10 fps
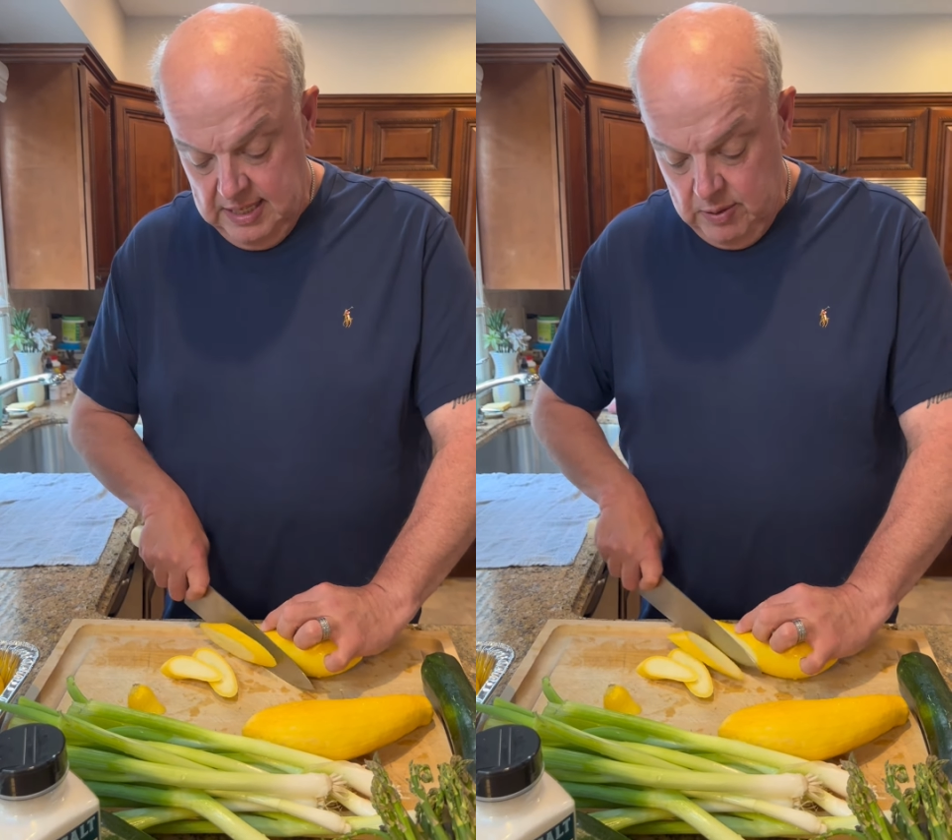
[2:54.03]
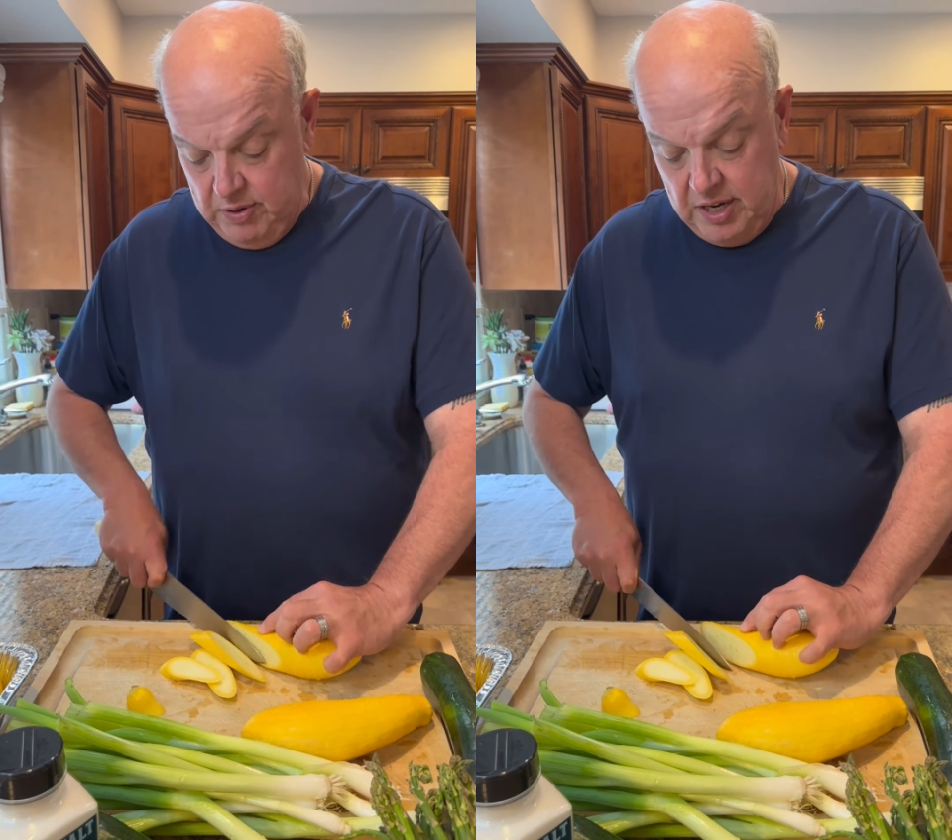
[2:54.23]

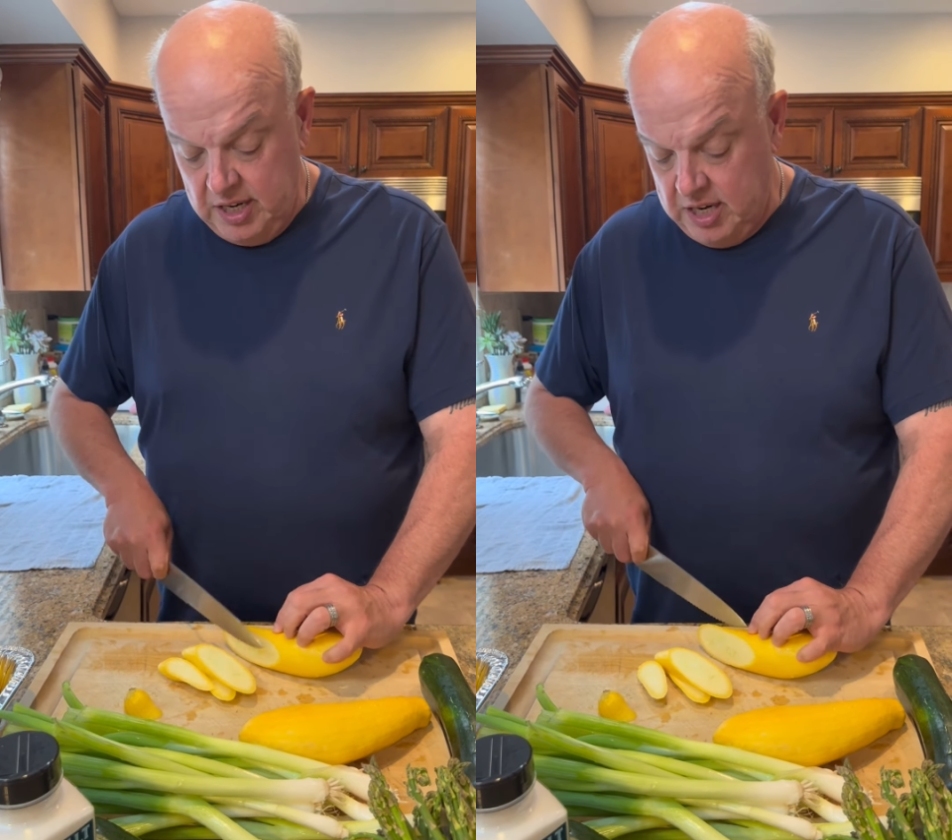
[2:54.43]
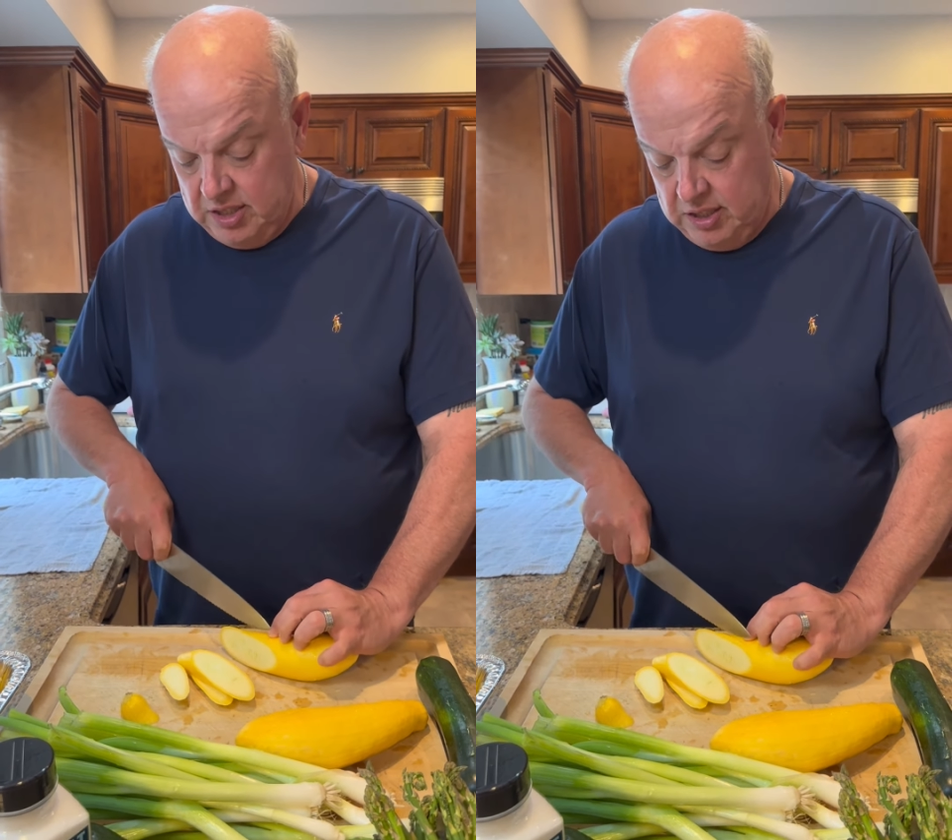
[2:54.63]
we're gonna
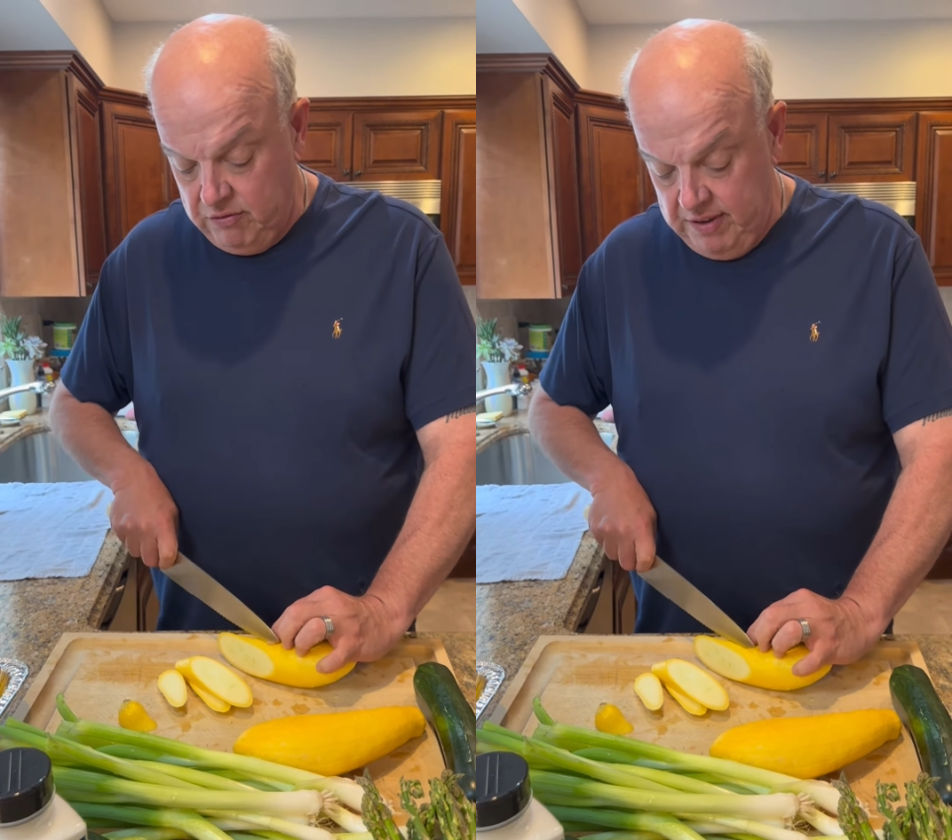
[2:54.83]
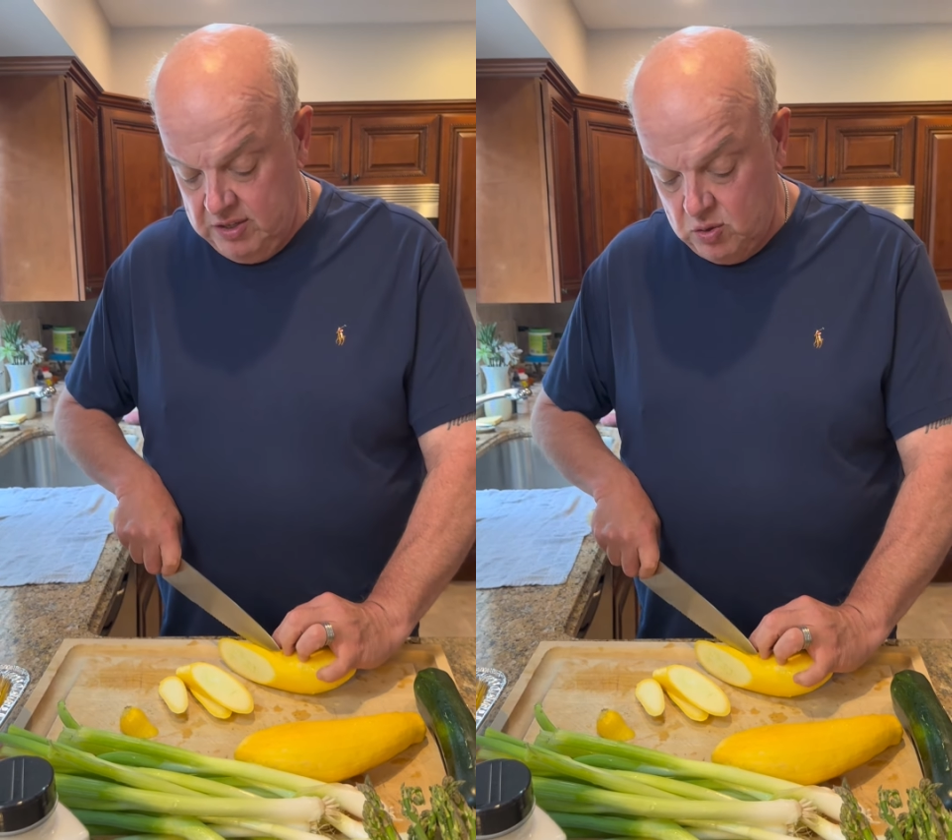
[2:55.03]
cut the
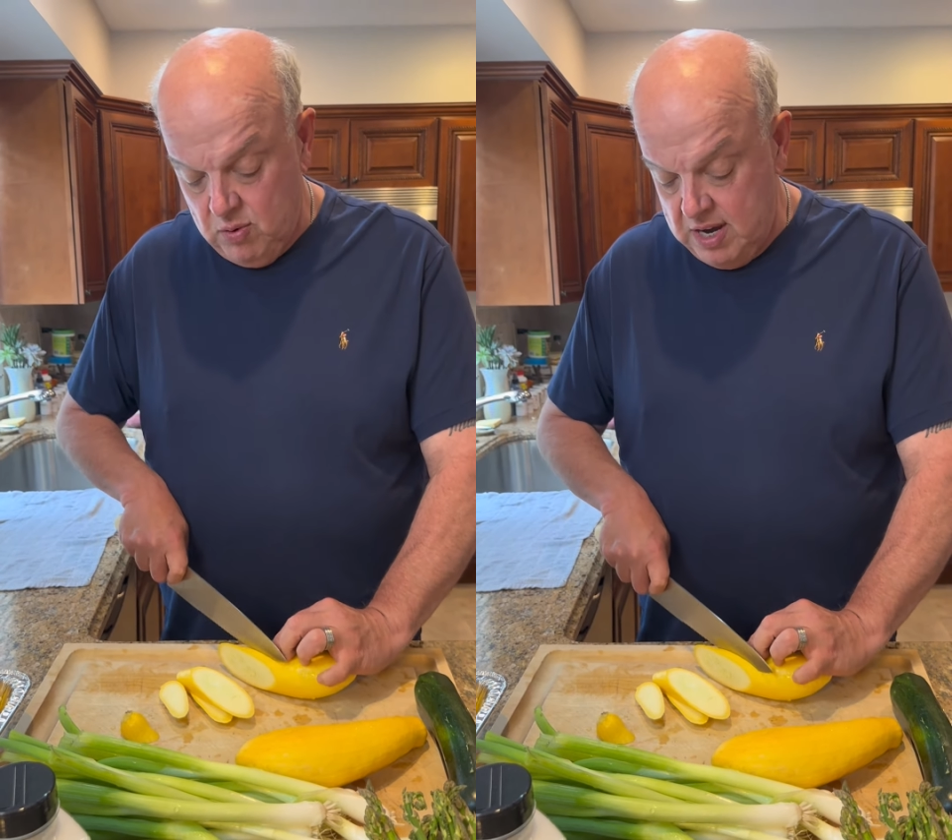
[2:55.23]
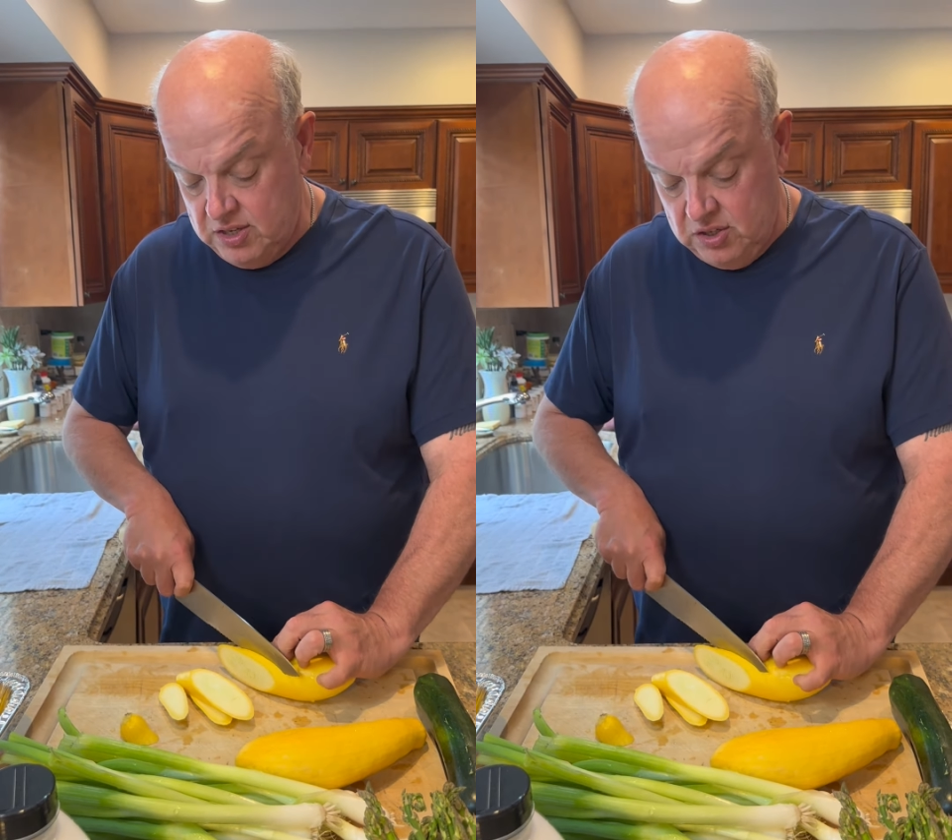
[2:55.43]
green
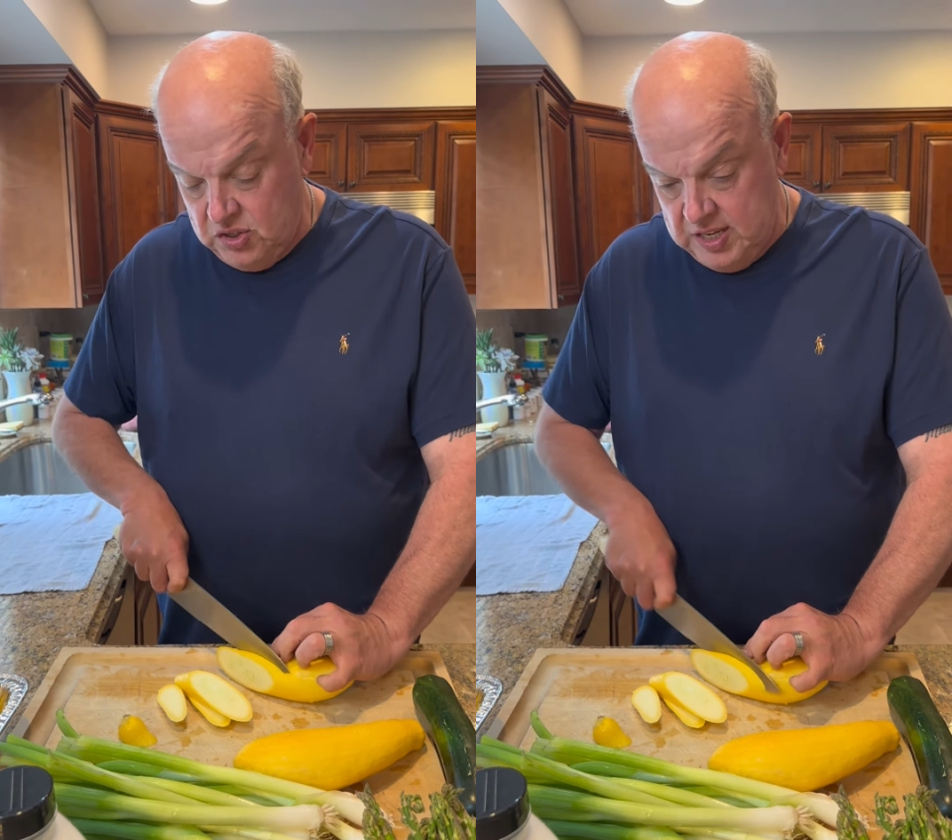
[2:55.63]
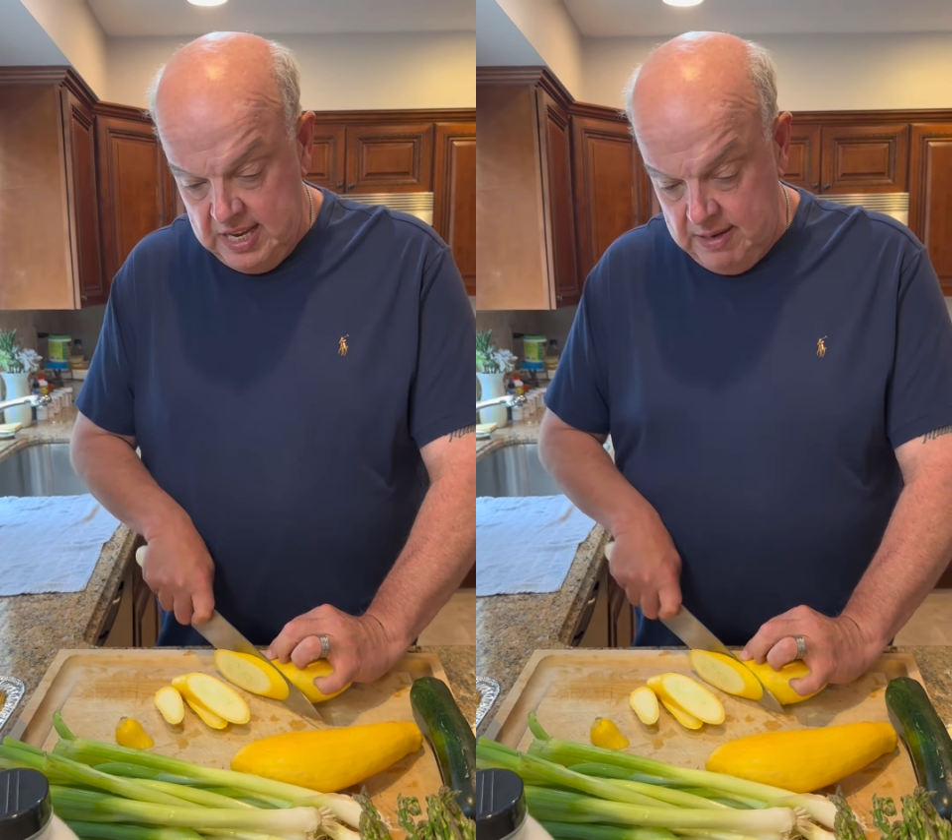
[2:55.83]
squash the
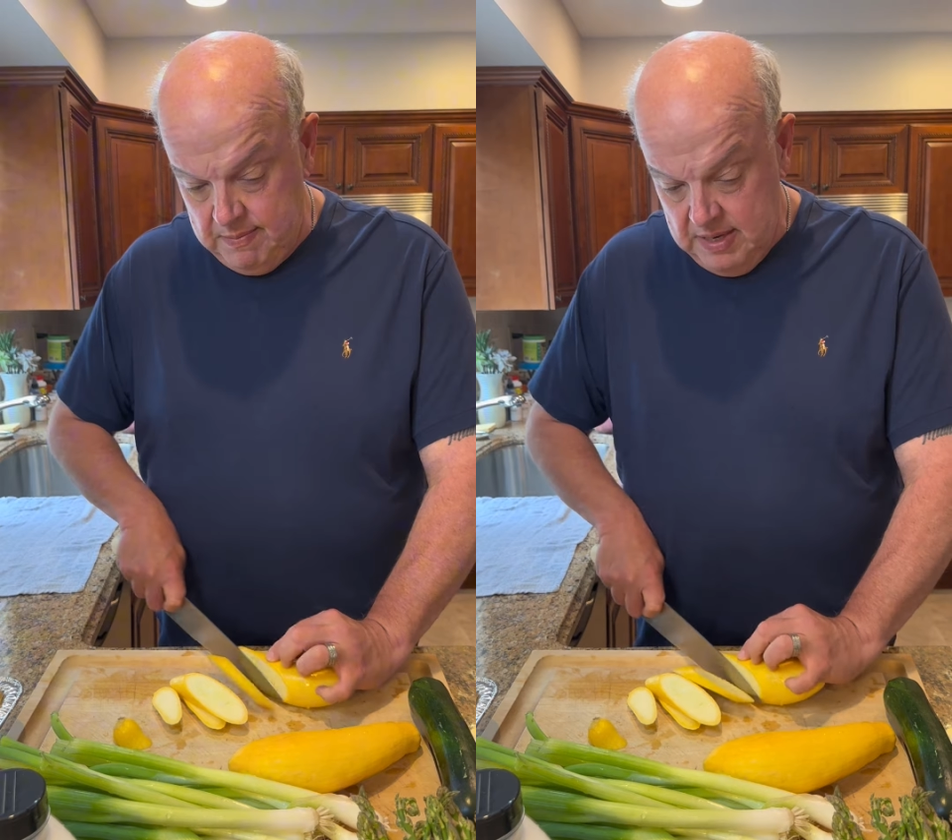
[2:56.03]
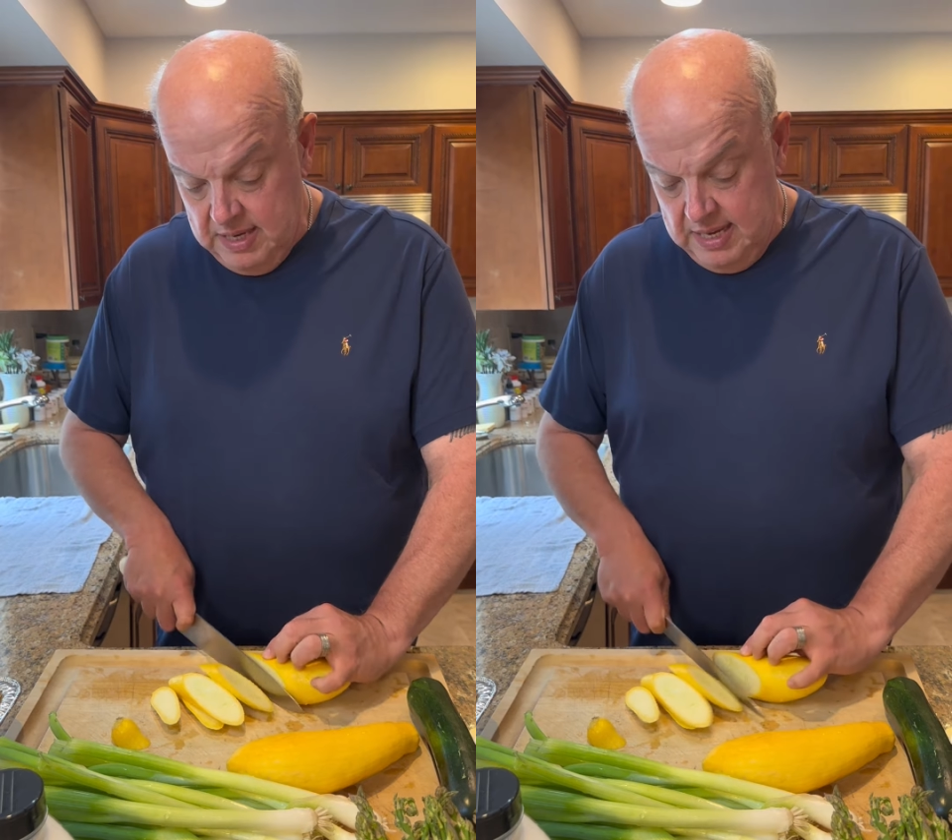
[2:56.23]
same